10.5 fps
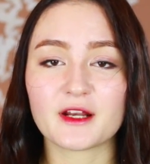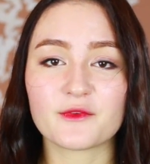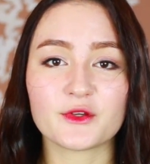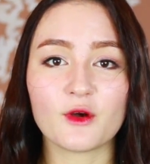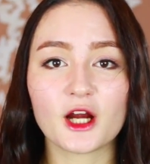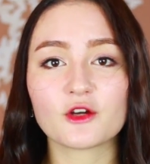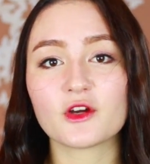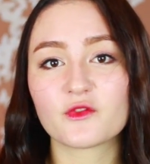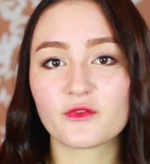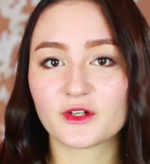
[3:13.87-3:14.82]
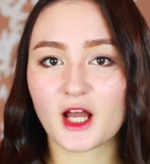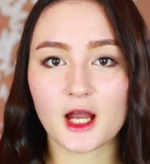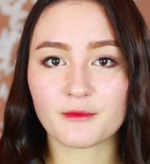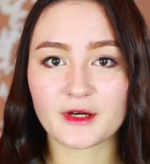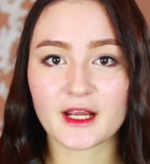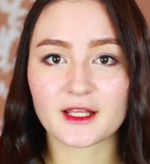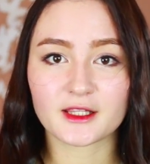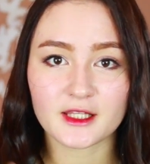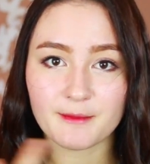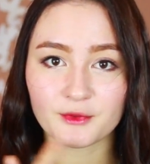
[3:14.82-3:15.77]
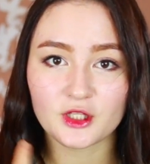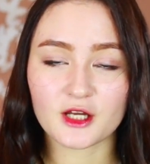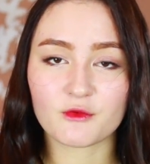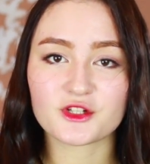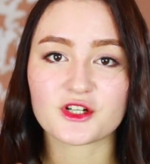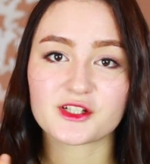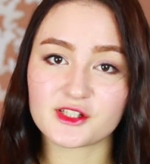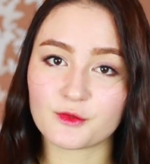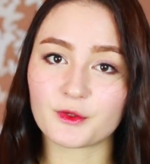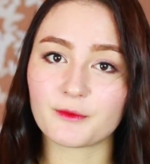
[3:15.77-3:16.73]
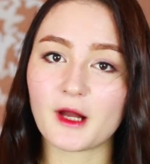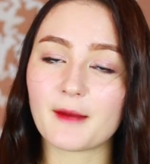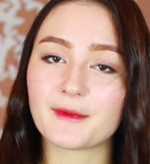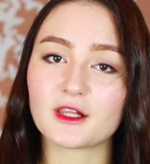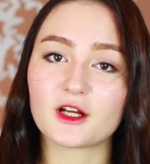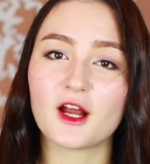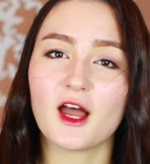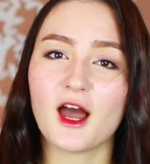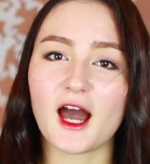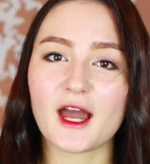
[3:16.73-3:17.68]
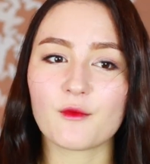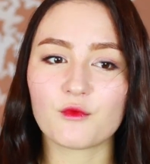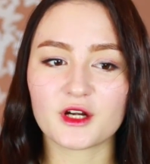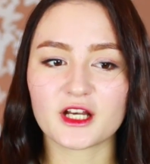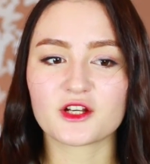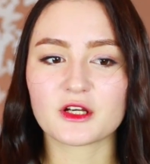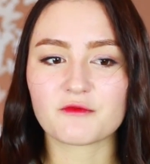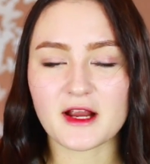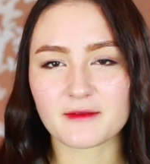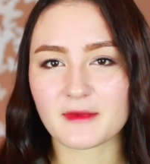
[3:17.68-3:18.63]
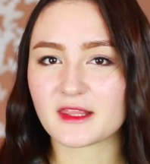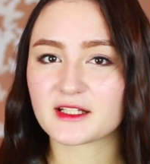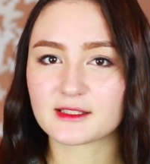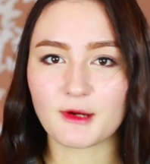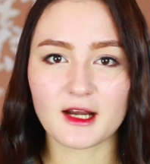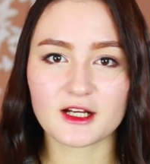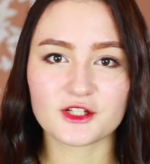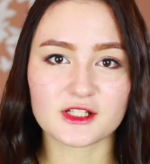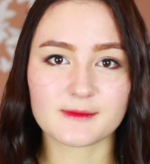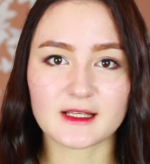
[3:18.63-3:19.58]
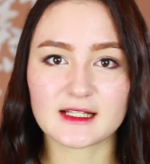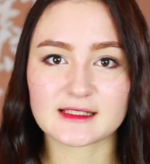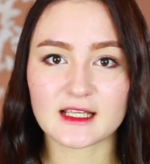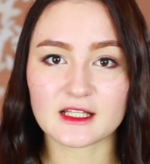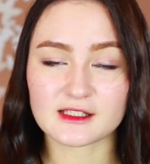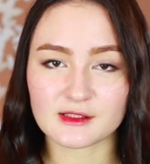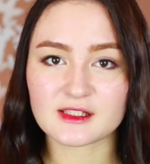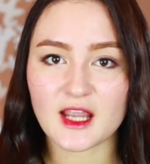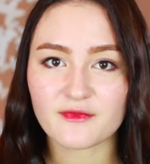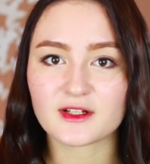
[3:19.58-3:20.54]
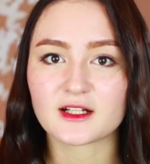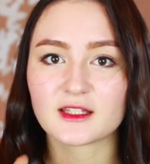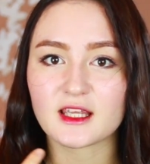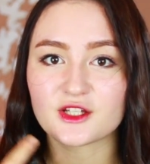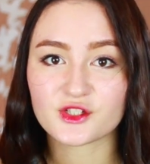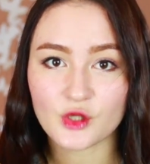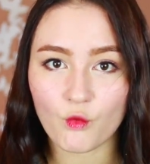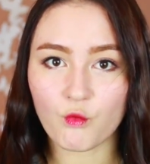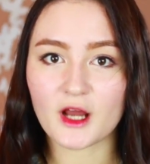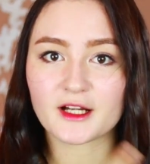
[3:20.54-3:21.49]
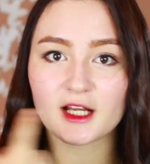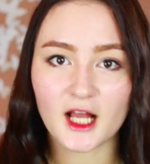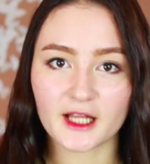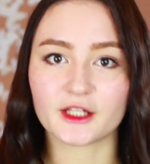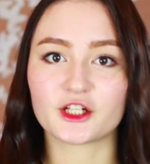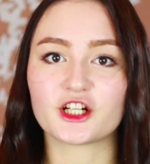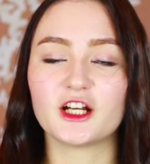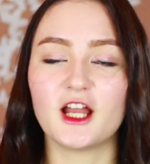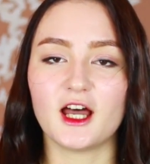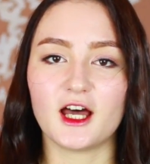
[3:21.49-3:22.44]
But if you are going for an ombre lip look, which are super popular, I wouldn't recommend this product just because it's definitely just a one color